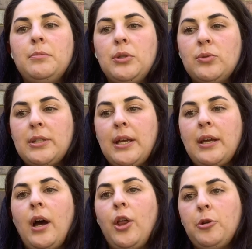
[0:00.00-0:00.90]
music,
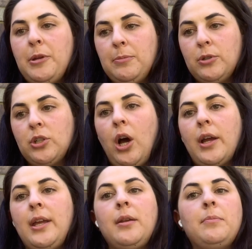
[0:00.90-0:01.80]
other people
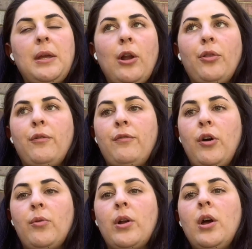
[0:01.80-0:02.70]
talking, being on the
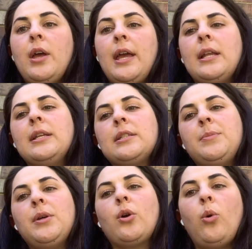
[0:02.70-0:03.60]
phone. It needs to
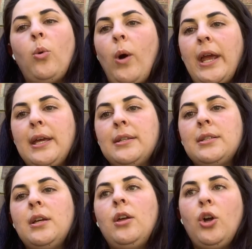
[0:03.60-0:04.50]
be a quiet,
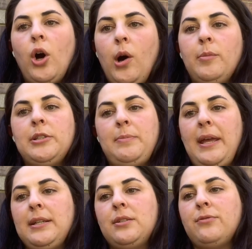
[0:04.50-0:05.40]
calm
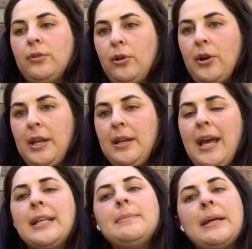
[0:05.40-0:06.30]
space for learning
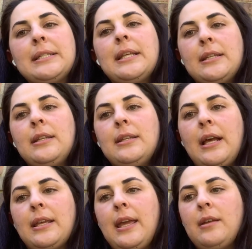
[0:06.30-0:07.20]
as best
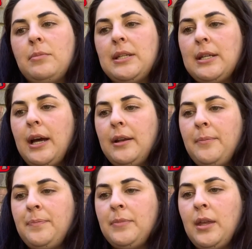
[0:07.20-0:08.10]
that can be done.
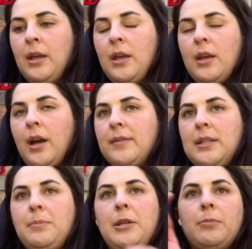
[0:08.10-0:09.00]
I've
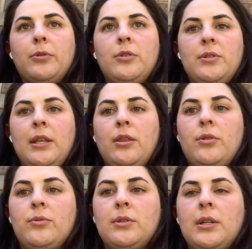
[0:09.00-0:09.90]
seen people using
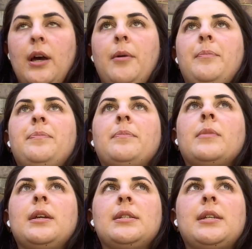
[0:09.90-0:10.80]
those
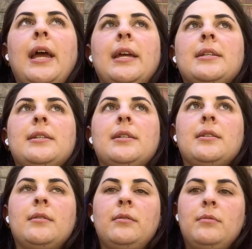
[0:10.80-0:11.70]

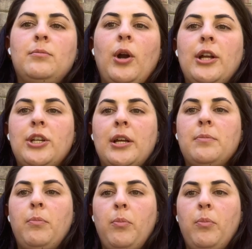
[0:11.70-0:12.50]
science project